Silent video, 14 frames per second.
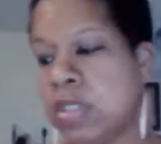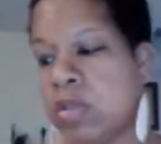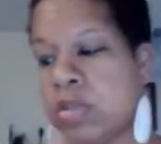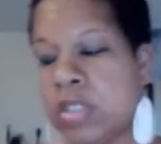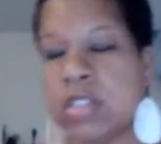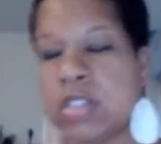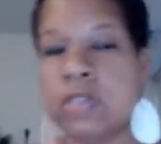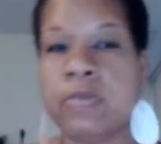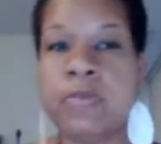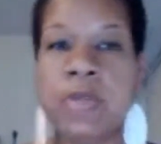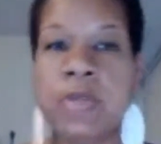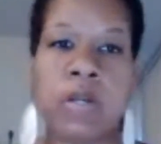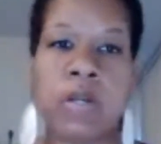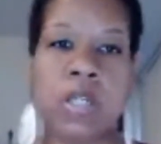silk is
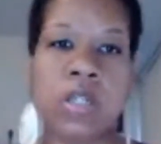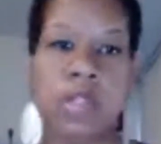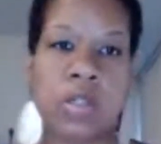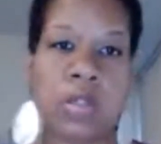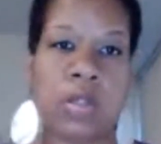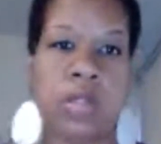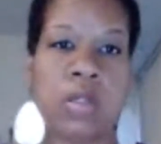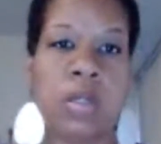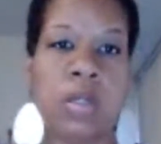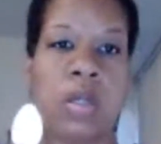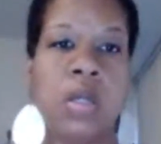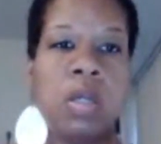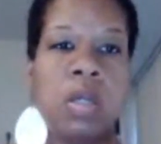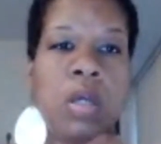a very good
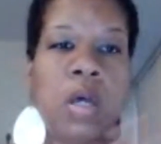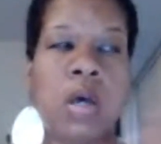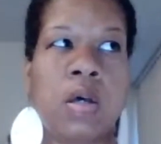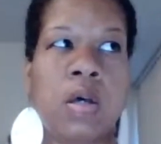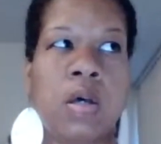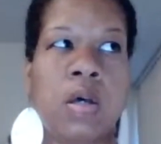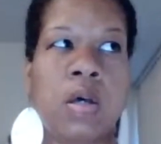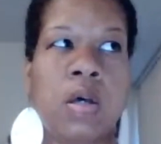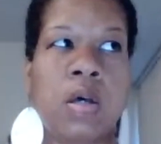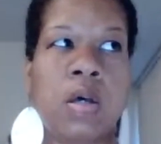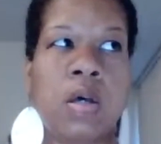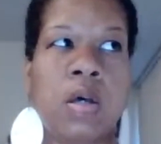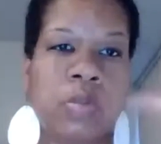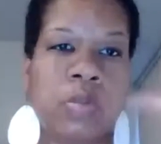
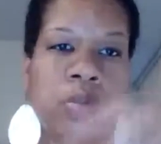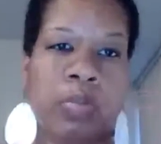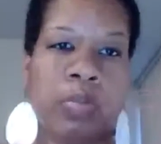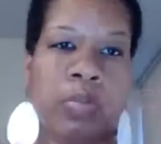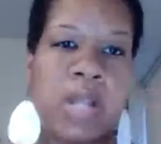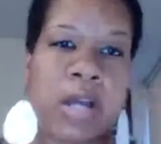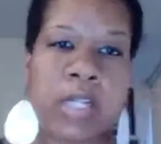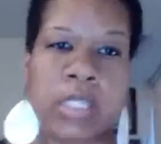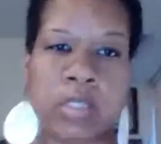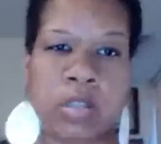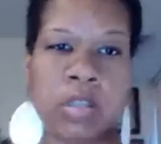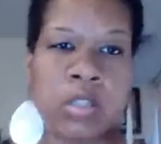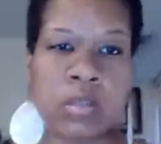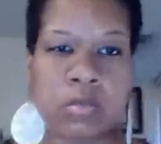spiritual
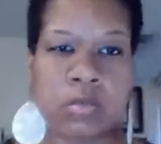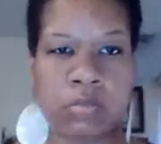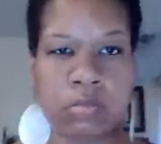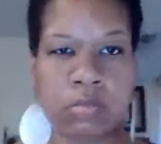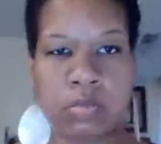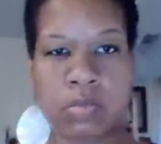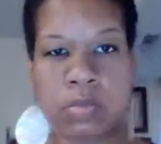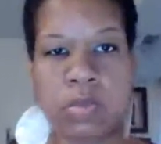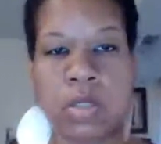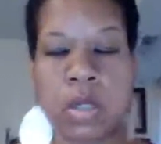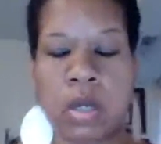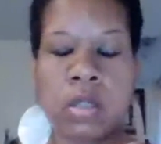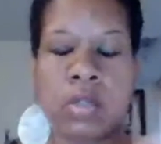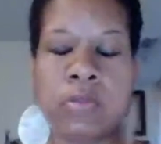blocker
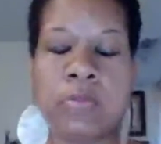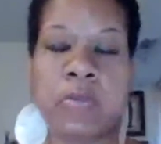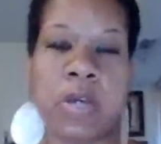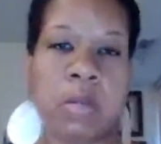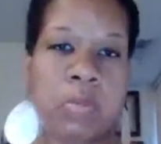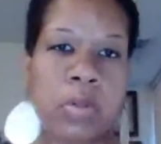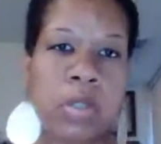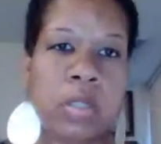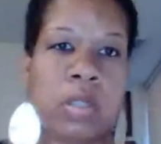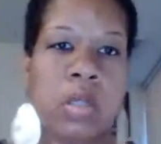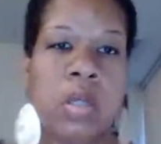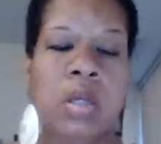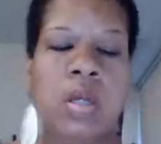fabric.